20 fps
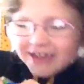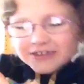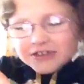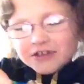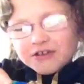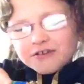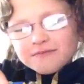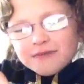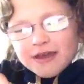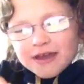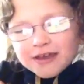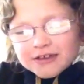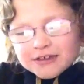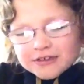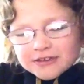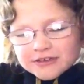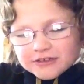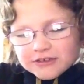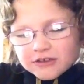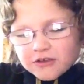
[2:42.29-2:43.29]
so you make
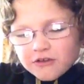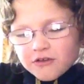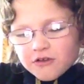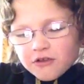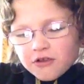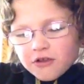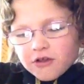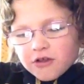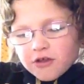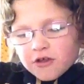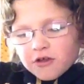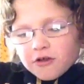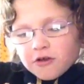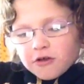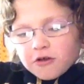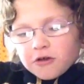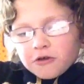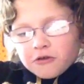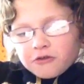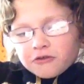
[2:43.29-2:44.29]
it so
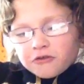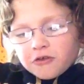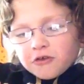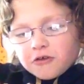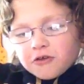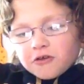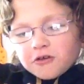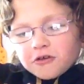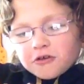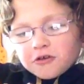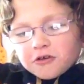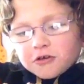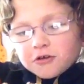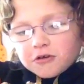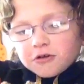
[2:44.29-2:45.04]
the